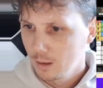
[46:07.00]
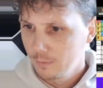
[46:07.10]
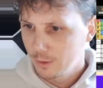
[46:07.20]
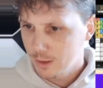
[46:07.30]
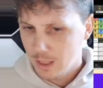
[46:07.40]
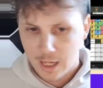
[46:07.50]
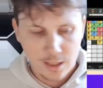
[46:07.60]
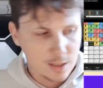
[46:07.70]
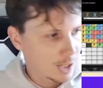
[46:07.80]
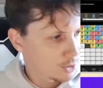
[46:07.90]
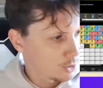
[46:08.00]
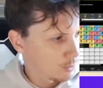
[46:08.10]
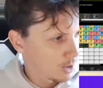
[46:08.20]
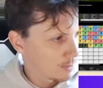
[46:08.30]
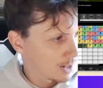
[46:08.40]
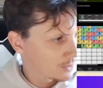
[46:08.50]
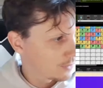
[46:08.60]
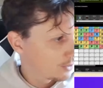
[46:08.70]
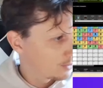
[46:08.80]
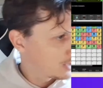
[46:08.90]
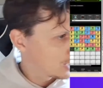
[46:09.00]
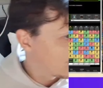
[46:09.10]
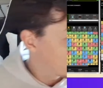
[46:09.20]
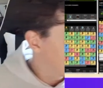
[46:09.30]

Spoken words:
Feels nice that 2 running backs fell to me on that